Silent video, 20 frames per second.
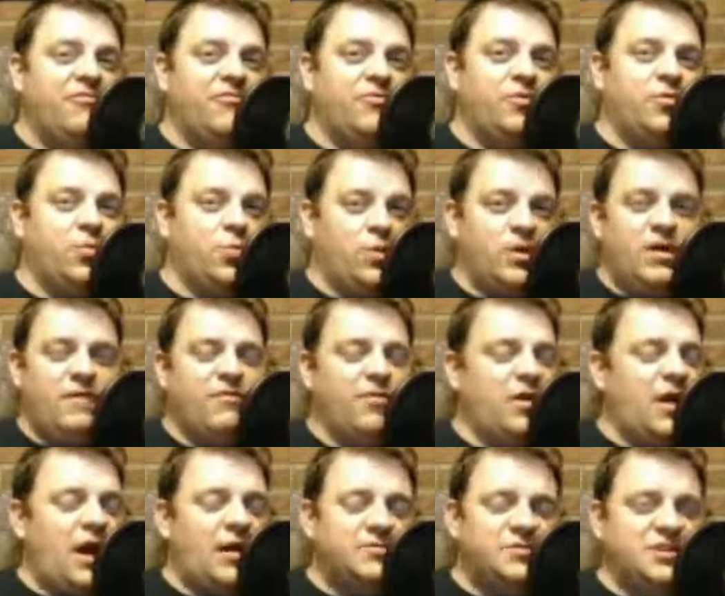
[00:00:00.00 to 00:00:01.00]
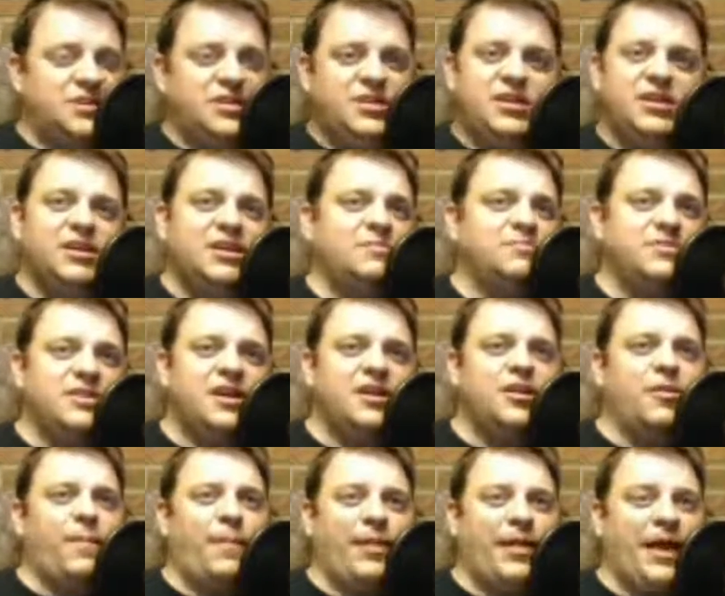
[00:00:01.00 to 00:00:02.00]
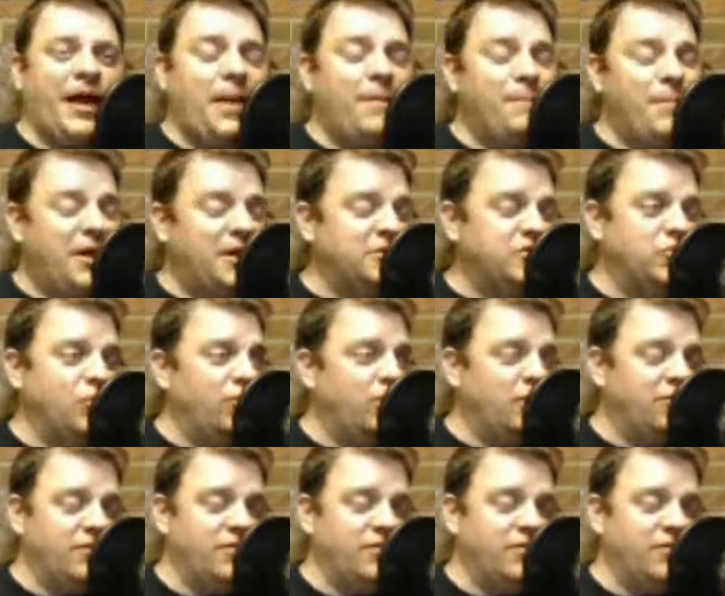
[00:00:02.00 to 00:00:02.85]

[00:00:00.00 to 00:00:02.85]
Whenever I was a kid, I'm sitting there playing Metroid for the